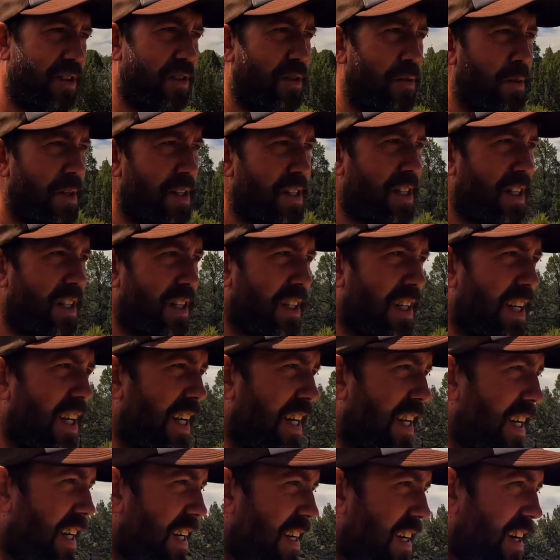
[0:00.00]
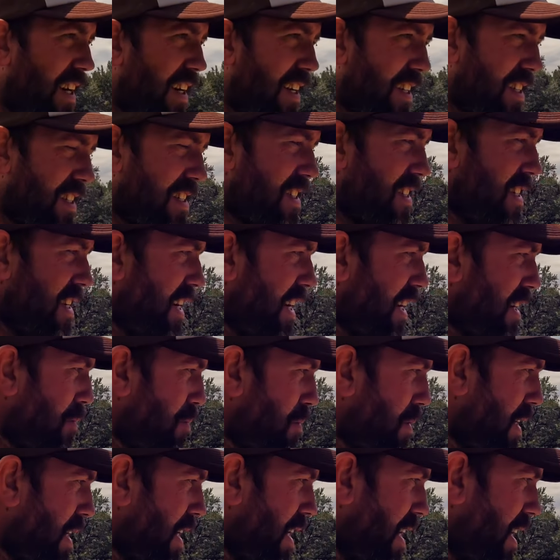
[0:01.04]
It almost looked like a garter snake,
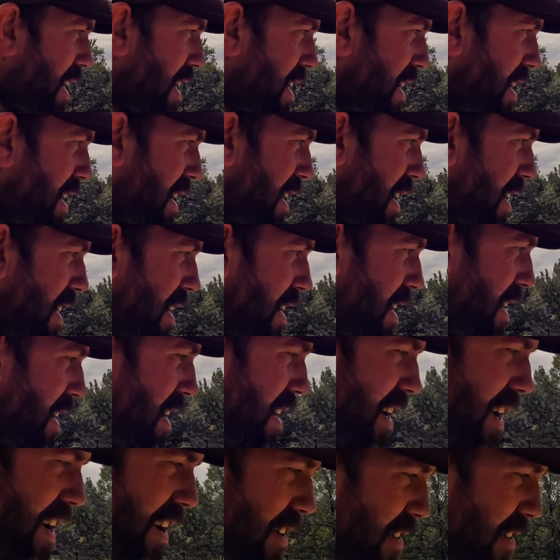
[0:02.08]
but I